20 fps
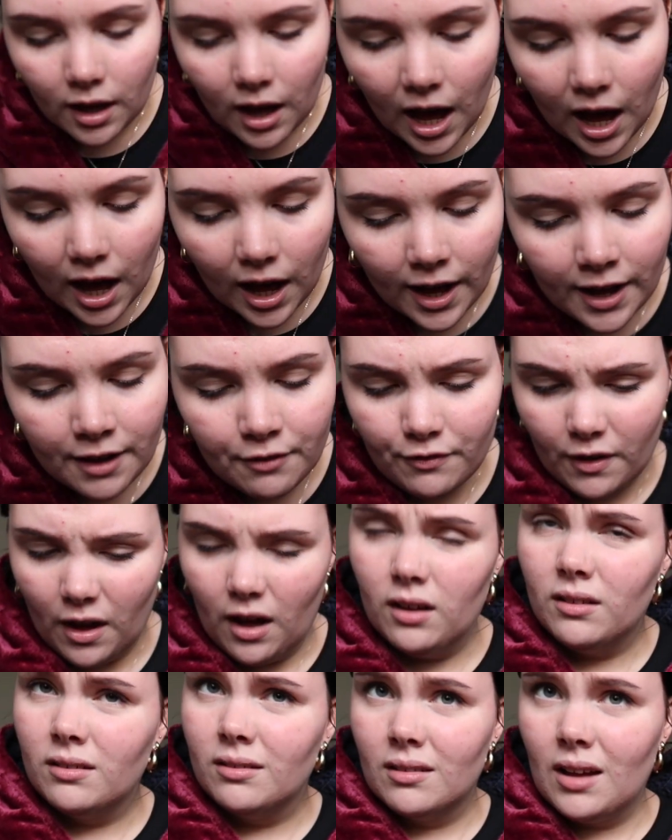
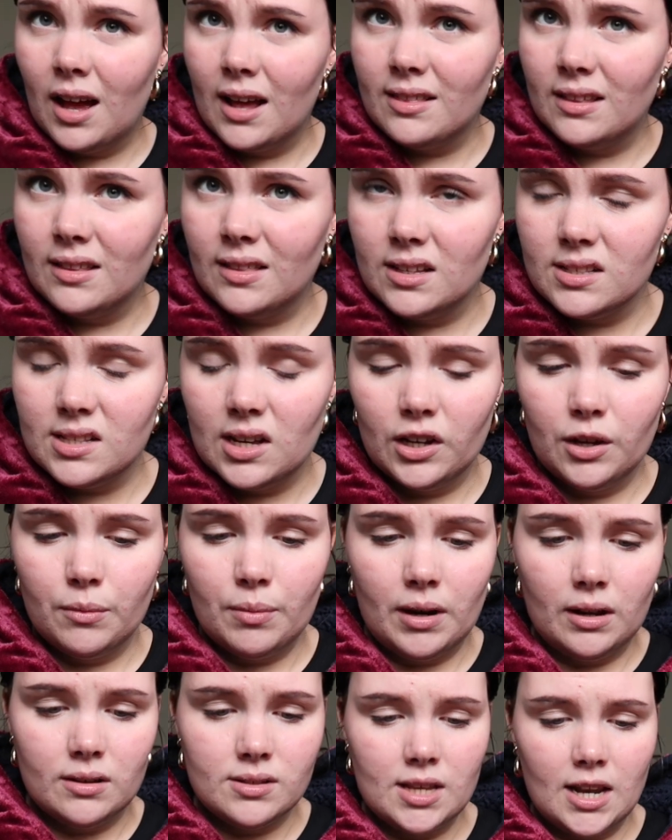Kiva, I think that's how you
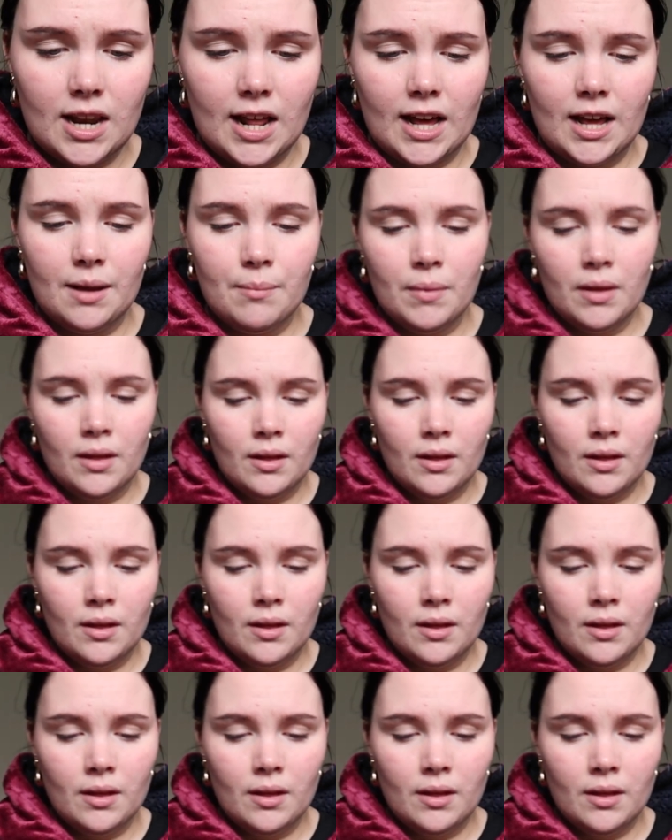pronounce her name,